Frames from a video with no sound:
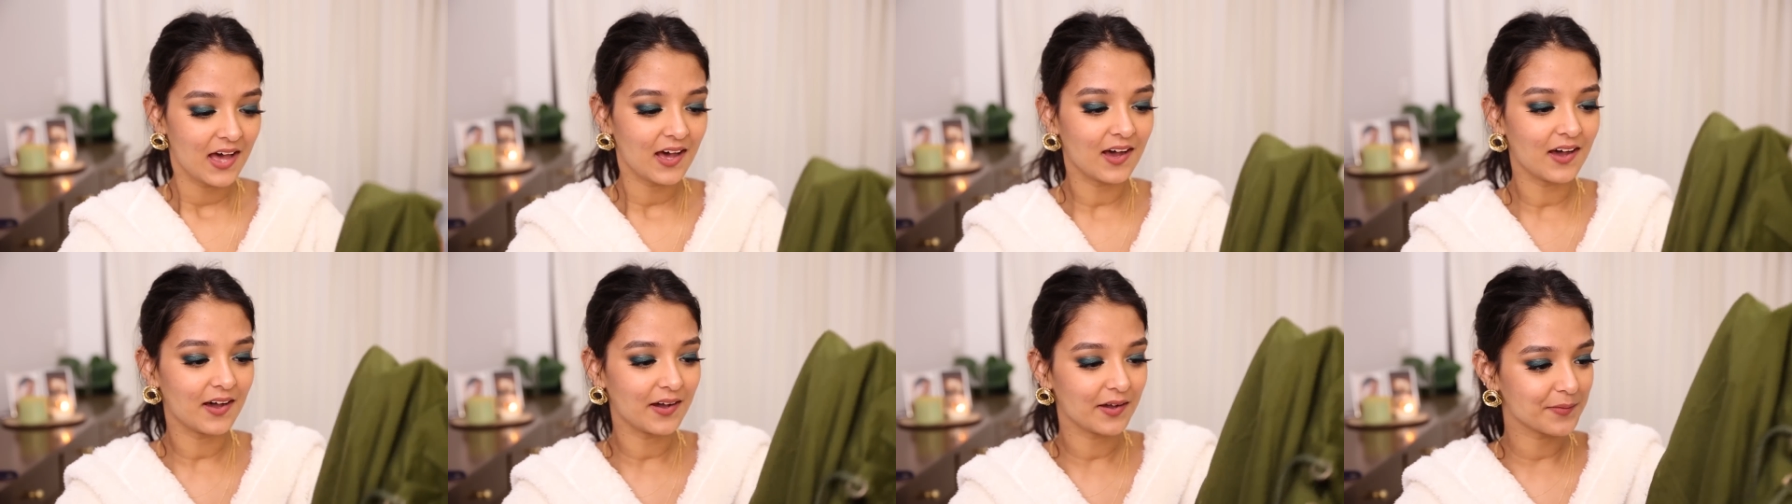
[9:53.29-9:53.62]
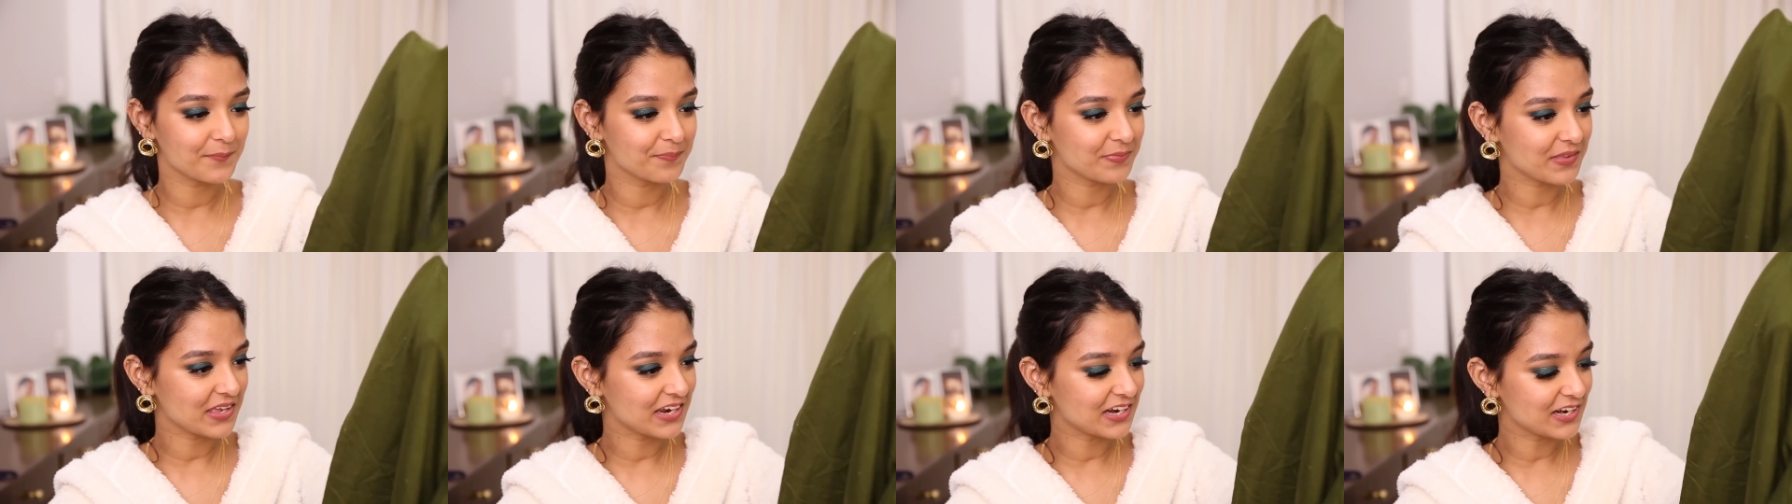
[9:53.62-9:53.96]

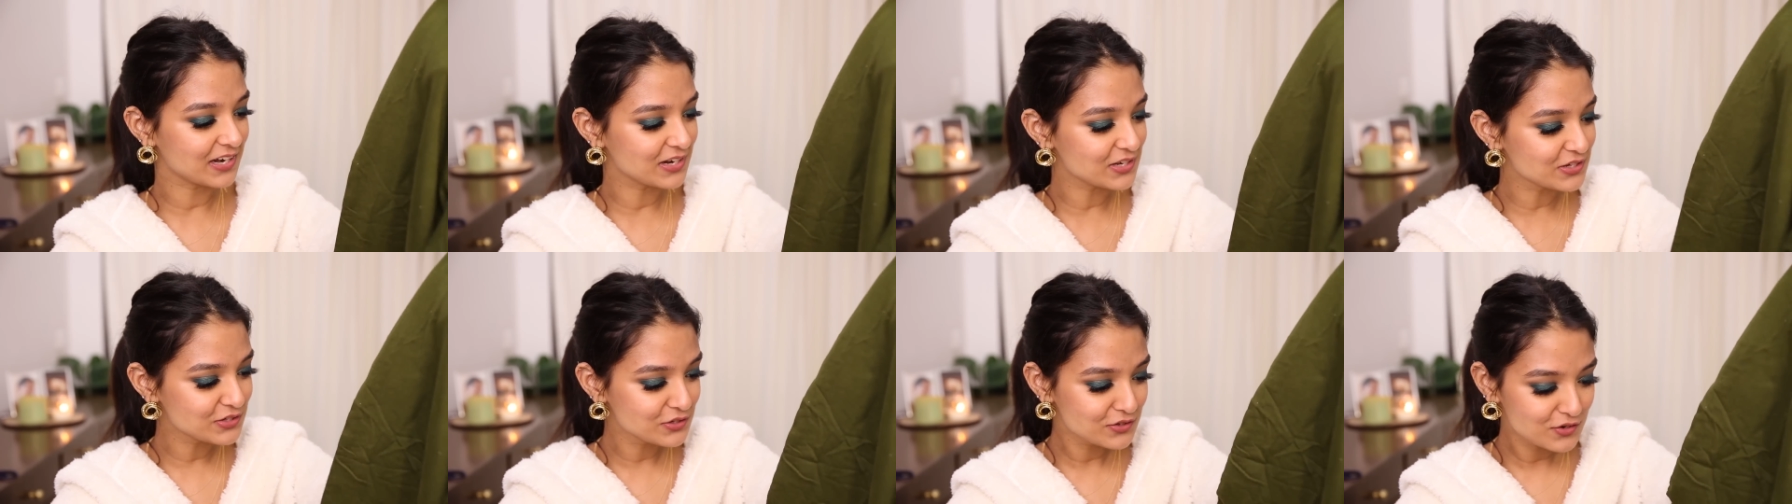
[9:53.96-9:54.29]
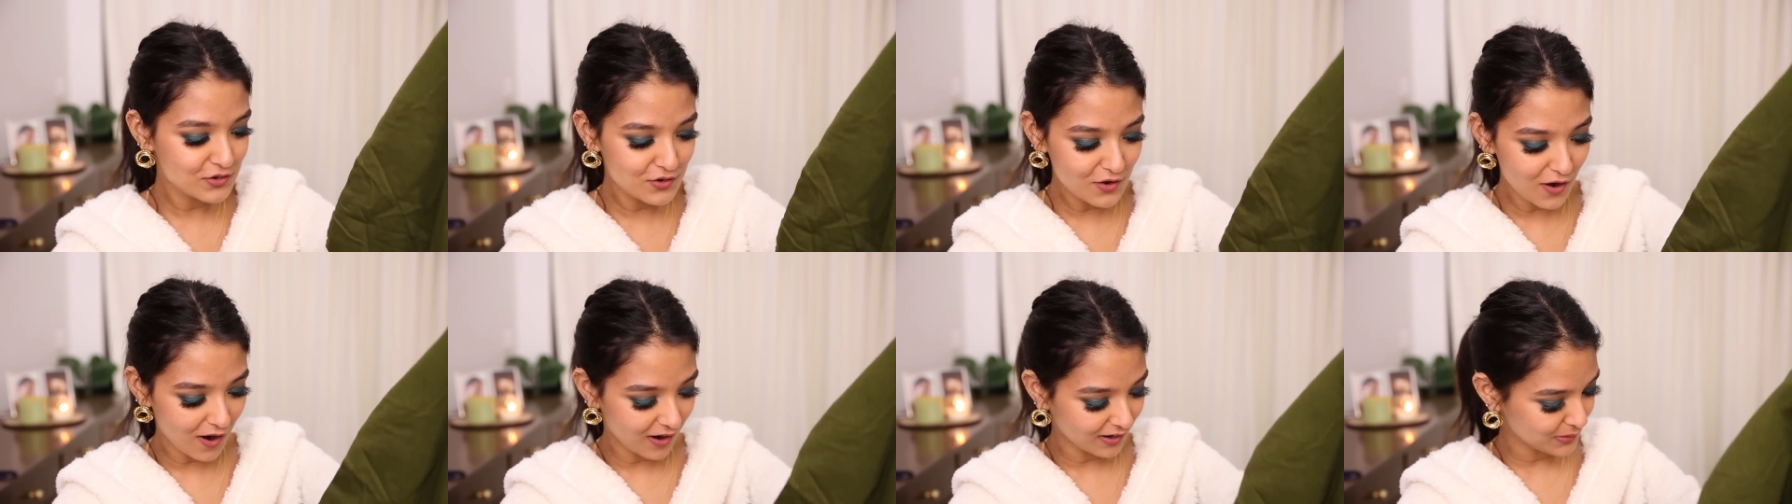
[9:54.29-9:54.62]
It is
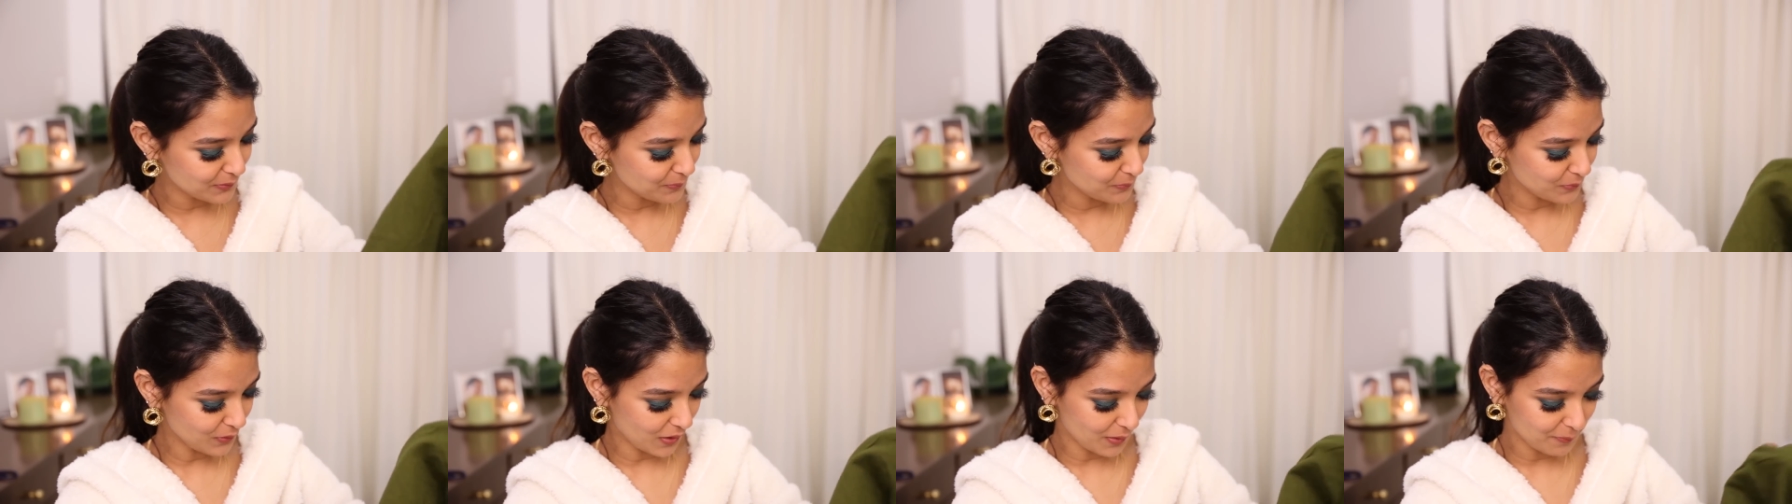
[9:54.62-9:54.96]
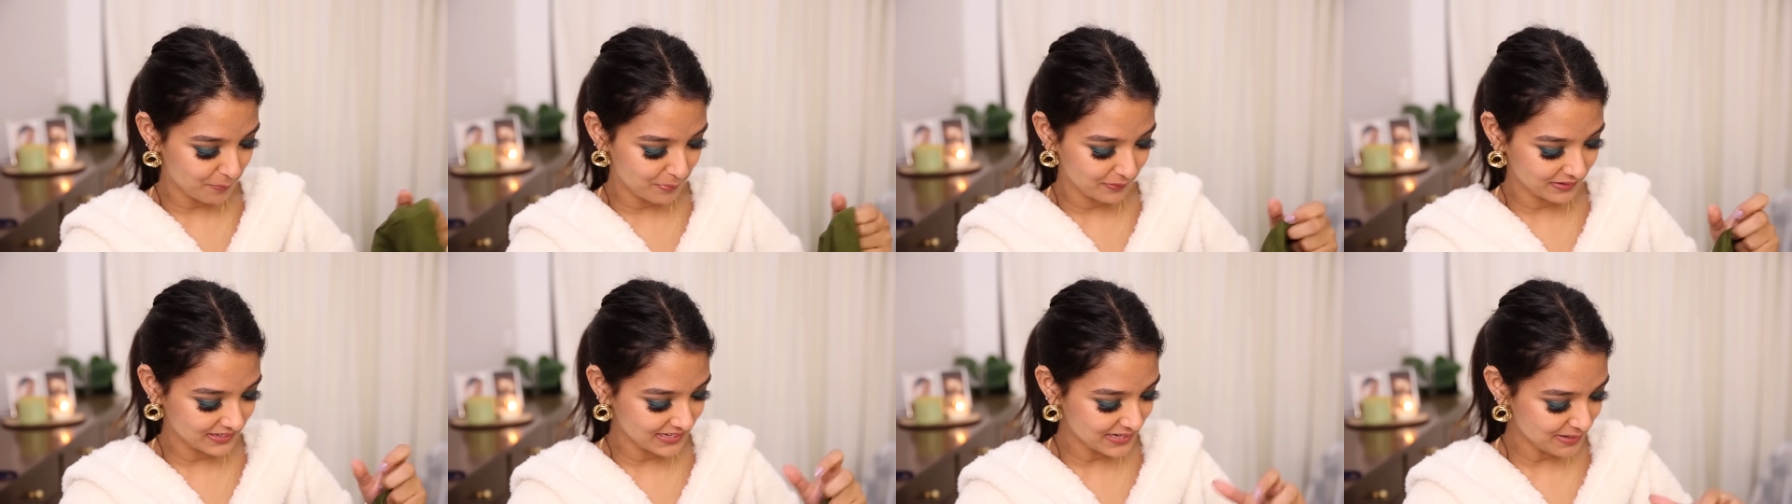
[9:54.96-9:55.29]
not
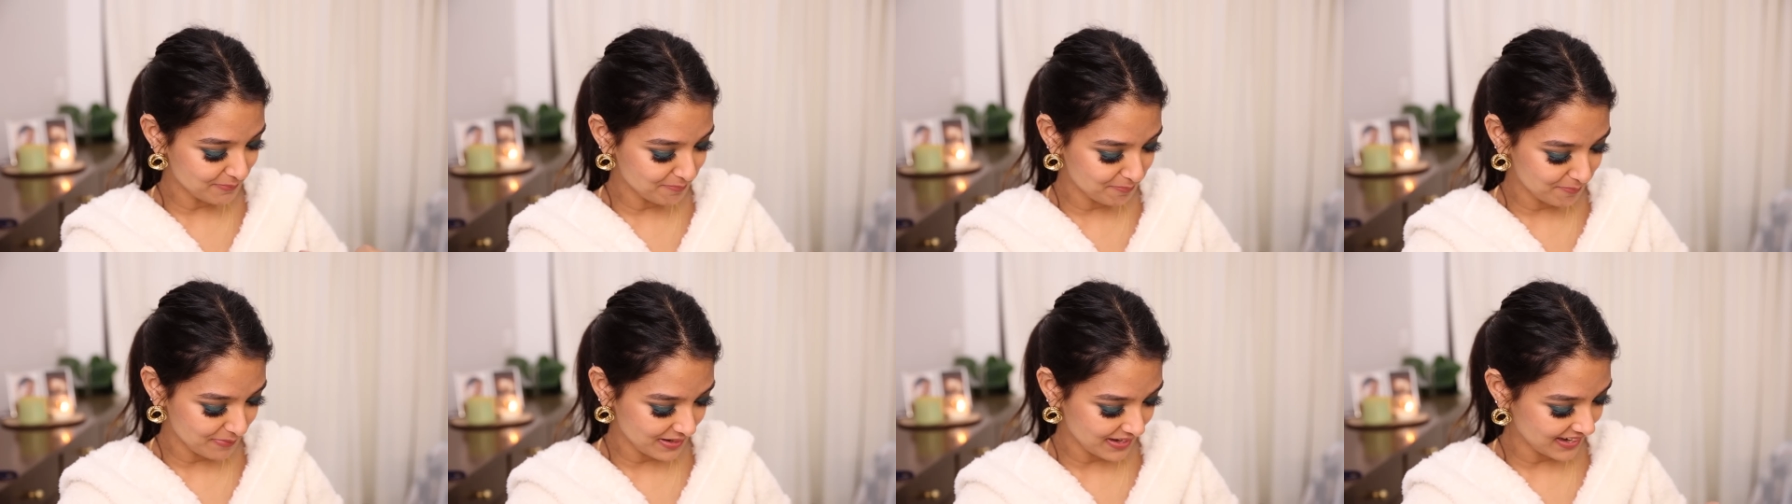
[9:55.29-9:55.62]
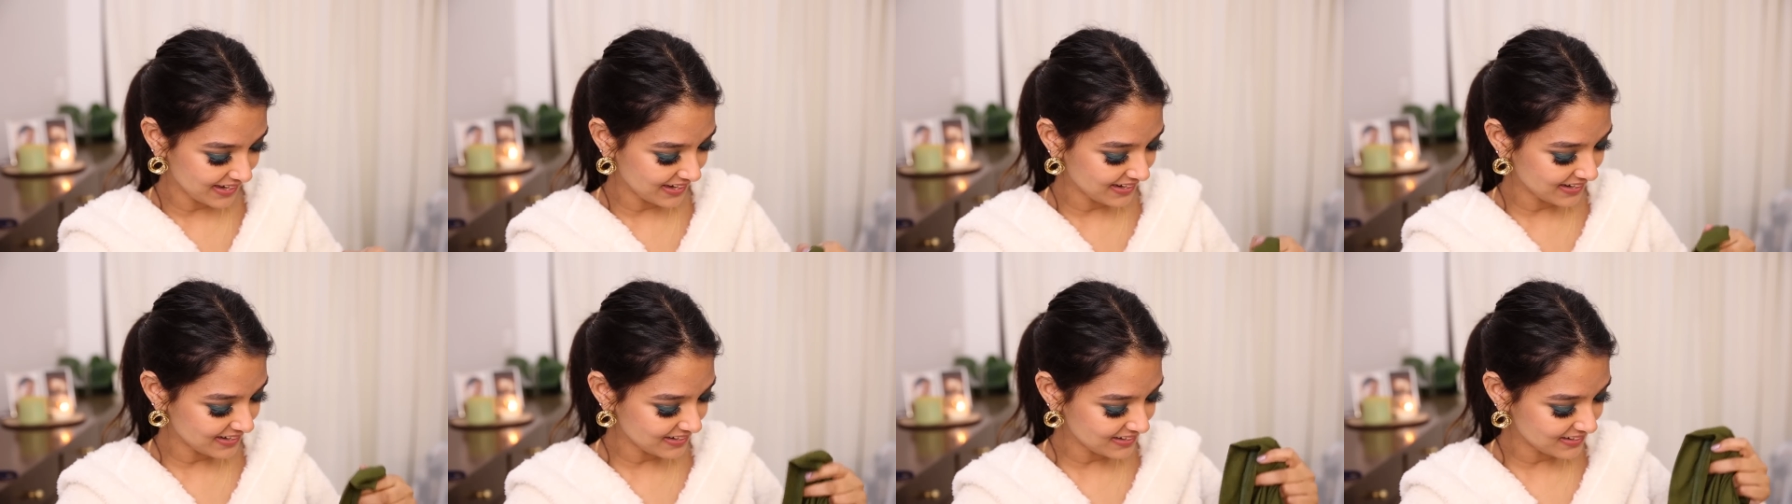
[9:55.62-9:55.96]
properly
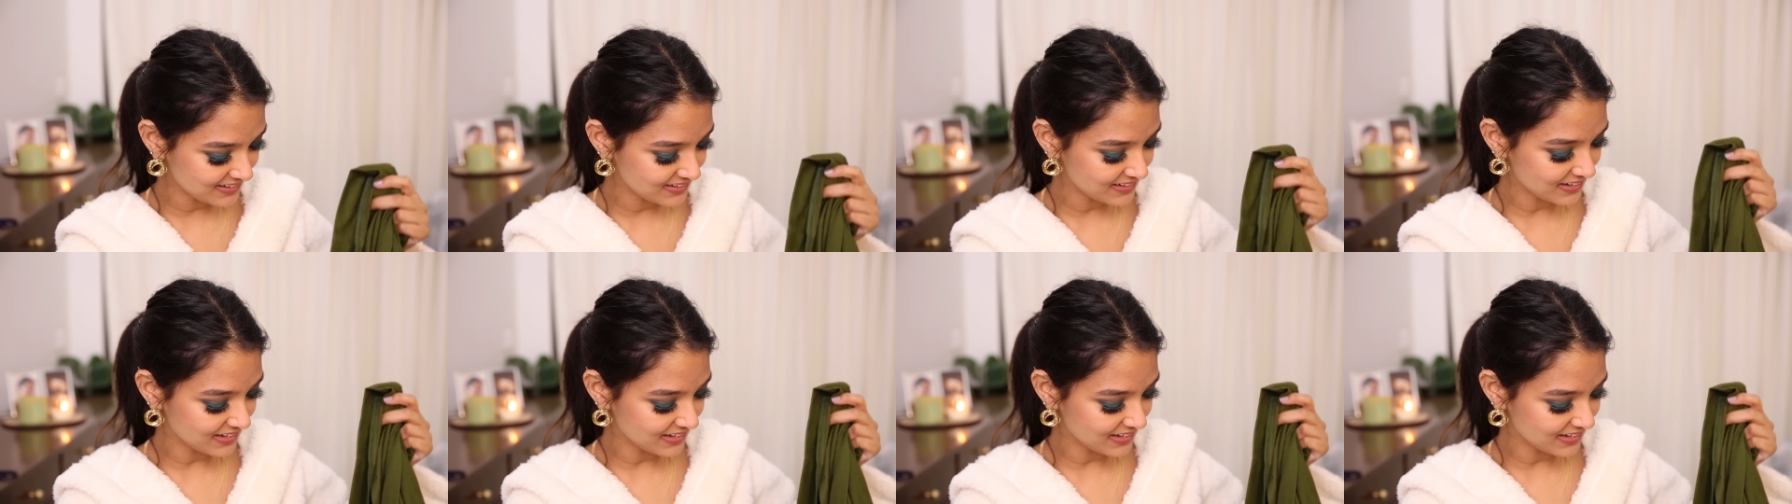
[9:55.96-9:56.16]
made.